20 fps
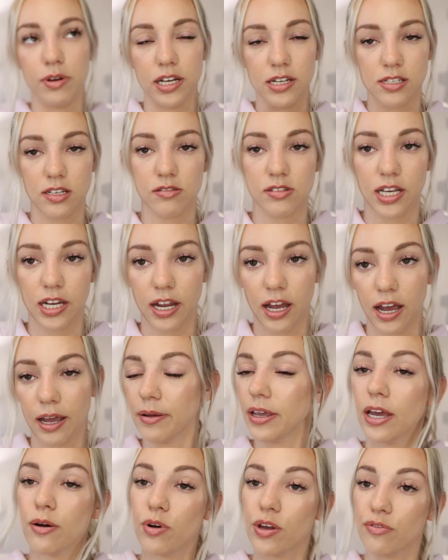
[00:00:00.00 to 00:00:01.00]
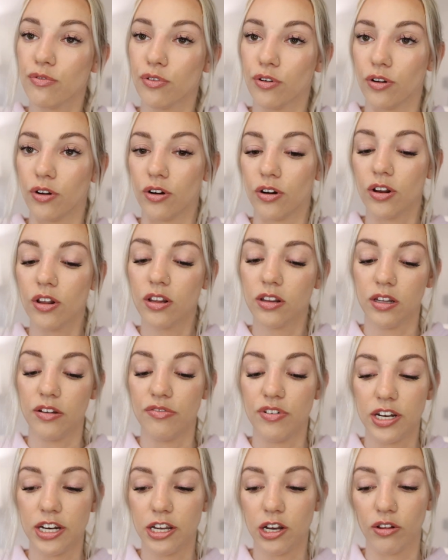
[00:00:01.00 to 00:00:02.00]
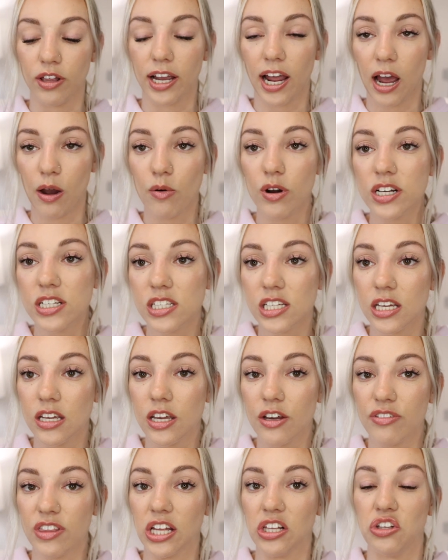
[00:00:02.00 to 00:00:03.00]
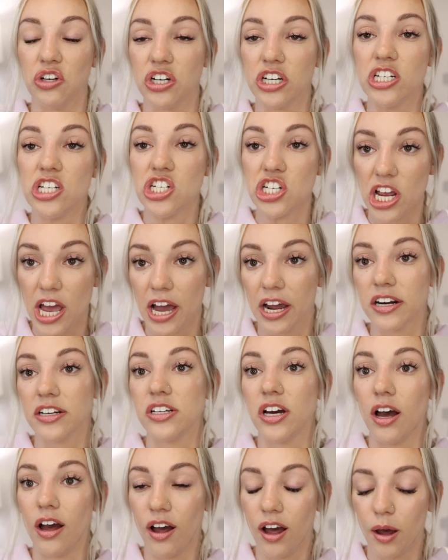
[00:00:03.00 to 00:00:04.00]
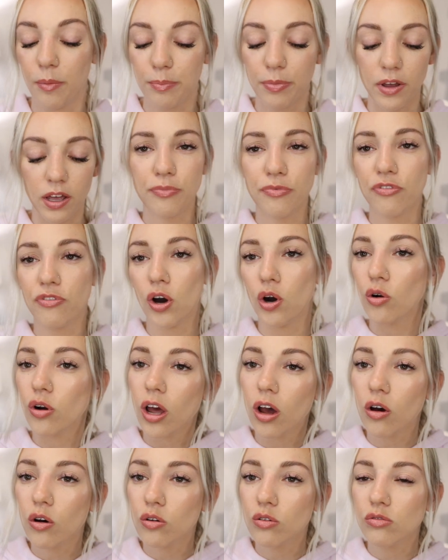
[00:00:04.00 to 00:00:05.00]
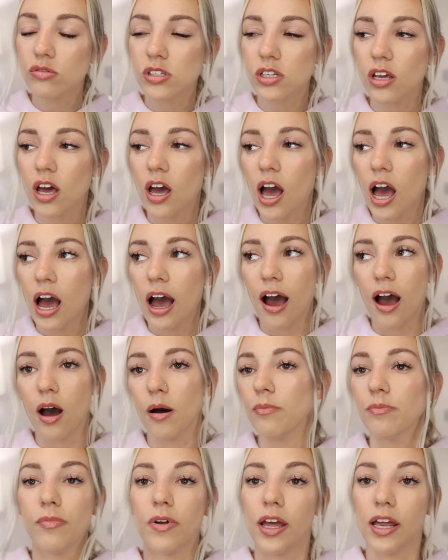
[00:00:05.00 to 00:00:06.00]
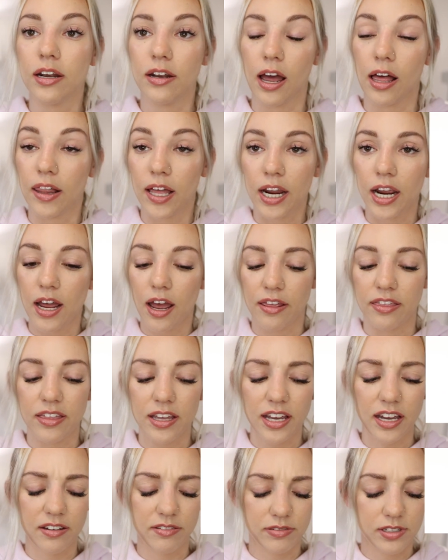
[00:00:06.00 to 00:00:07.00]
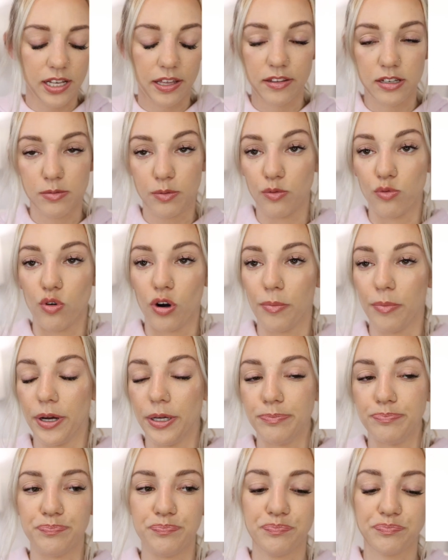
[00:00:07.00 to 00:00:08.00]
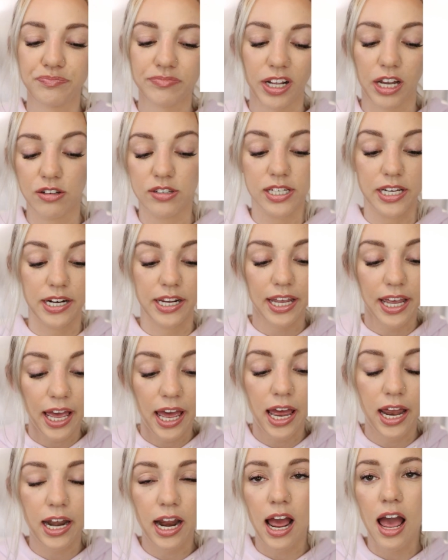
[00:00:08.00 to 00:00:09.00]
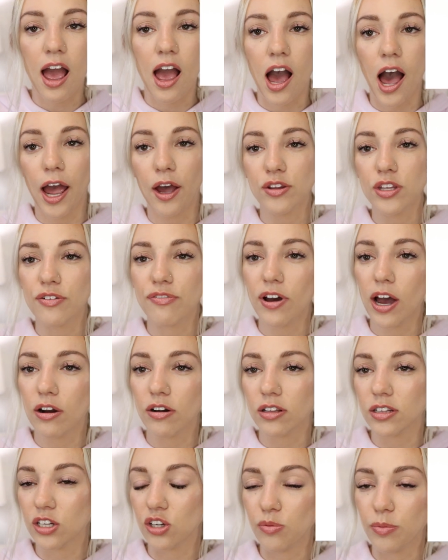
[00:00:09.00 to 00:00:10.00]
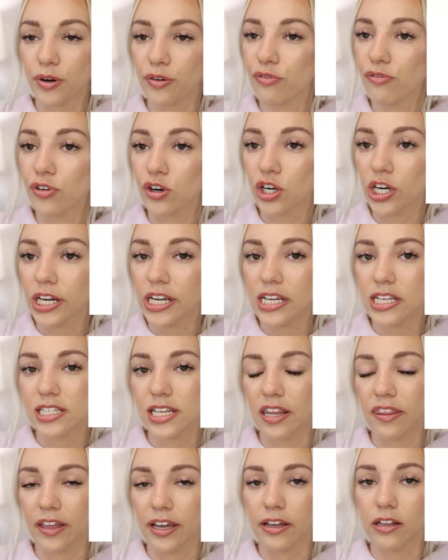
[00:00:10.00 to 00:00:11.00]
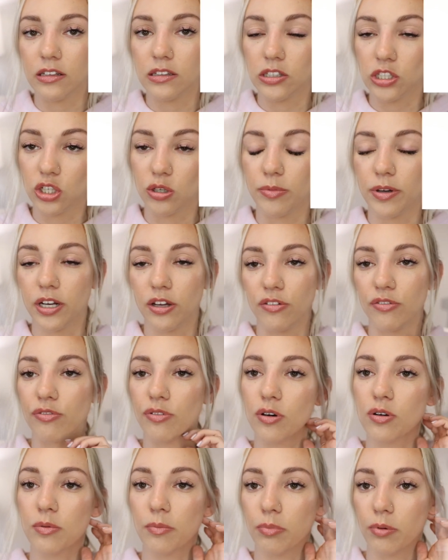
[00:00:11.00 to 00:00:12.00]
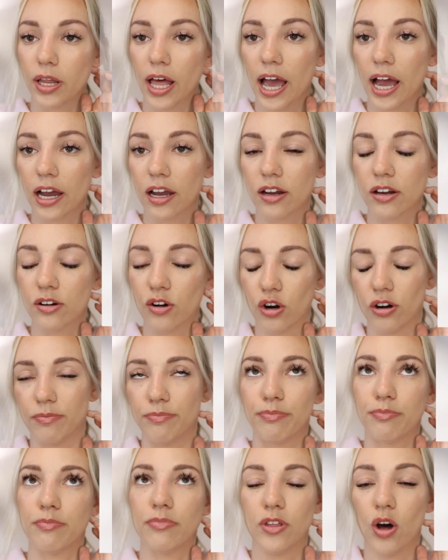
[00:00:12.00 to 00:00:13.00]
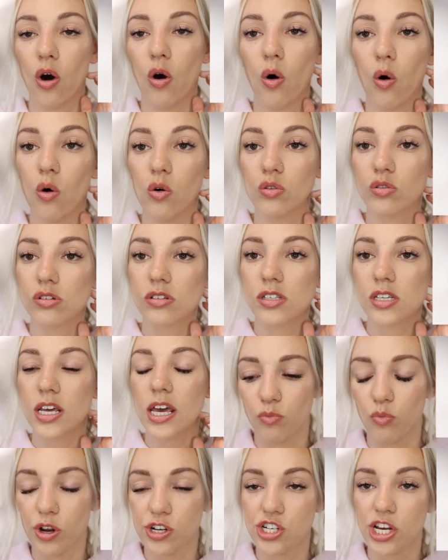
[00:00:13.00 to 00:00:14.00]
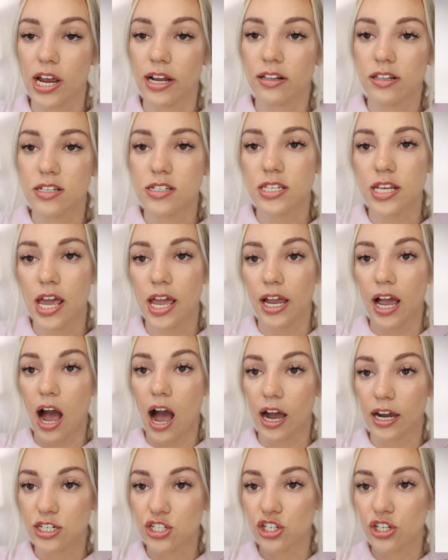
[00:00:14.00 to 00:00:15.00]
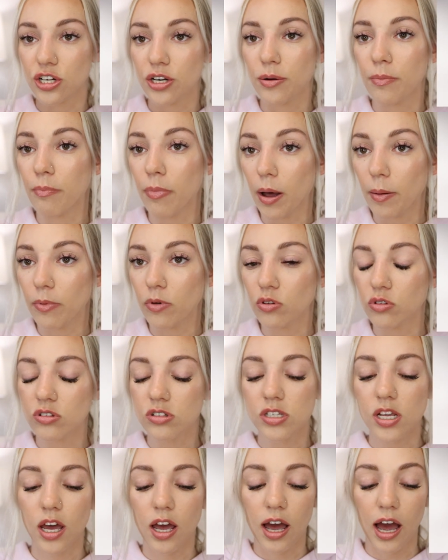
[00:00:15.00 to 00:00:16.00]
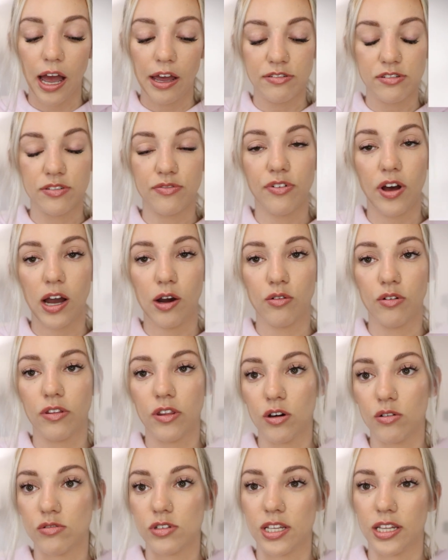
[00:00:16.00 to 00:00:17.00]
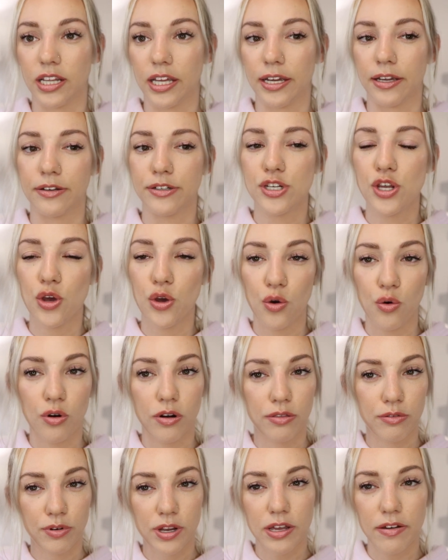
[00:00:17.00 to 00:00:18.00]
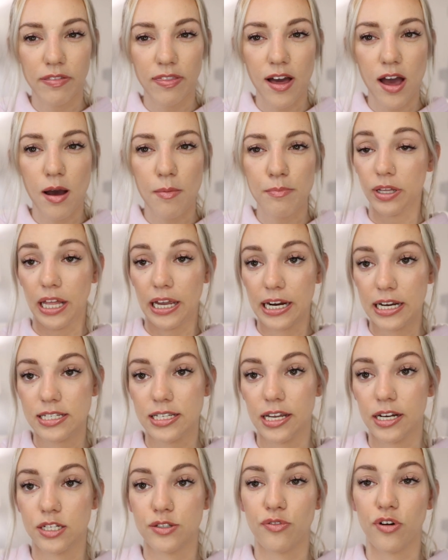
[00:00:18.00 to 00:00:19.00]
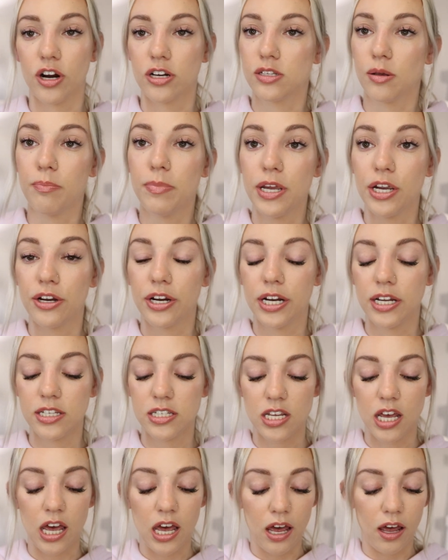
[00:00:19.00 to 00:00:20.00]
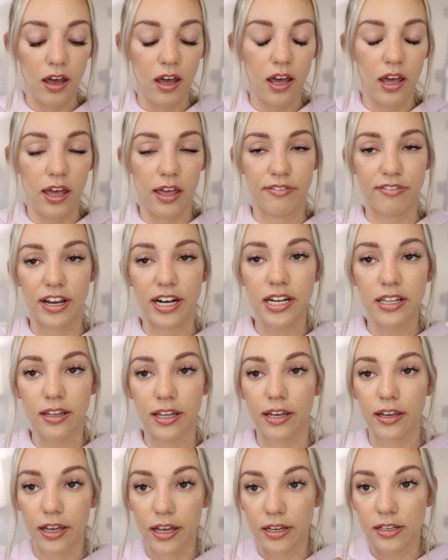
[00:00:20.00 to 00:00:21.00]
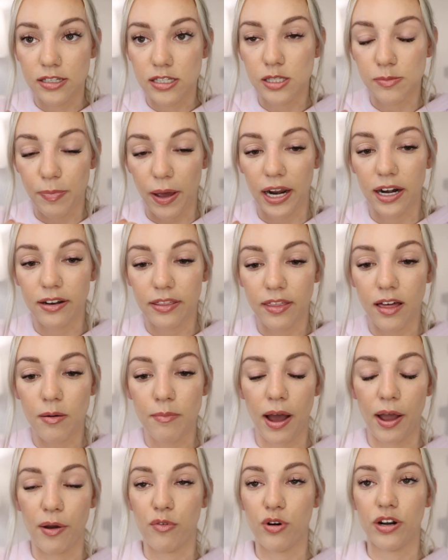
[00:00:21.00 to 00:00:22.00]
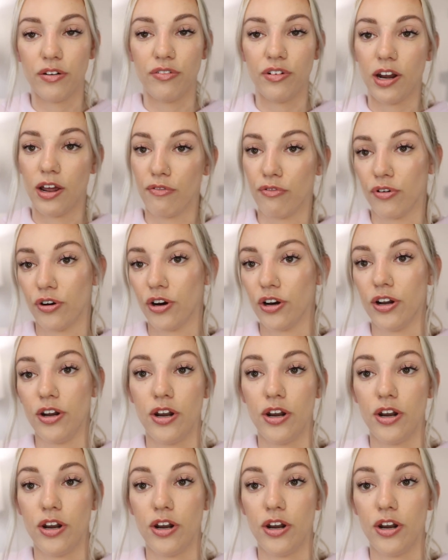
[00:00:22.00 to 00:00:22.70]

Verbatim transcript: because I was like, I can't wait for the video. Like, I want to see if they look jacked up. Photos, um, and like, I think I've said this before, but I'll say it again. I only found a little bit of furries and like a little bit of black or the holes. What Jaclyn's saying, oxygen bubbles, I've found those in like two or three of them. But like I said, as far as appearance, if I didn't like inspect them, I would have never